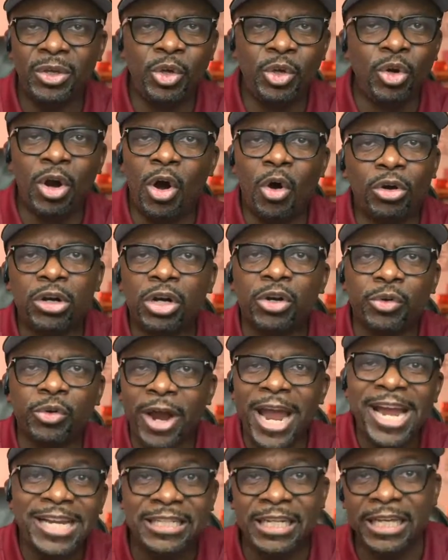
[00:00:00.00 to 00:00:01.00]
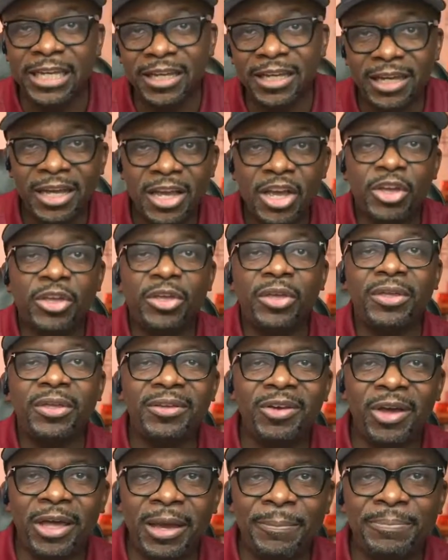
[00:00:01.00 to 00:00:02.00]
You don't correct it,
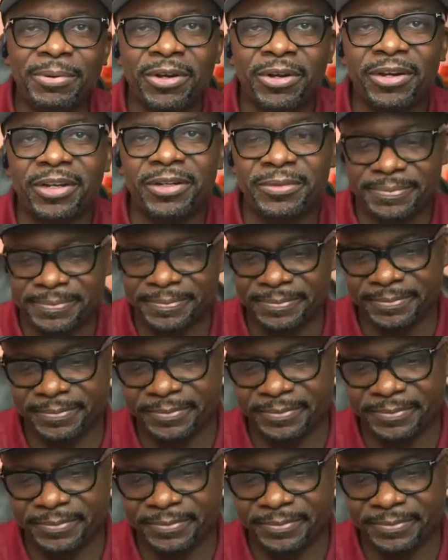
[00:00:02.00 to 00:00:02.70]
you're a hypocrite.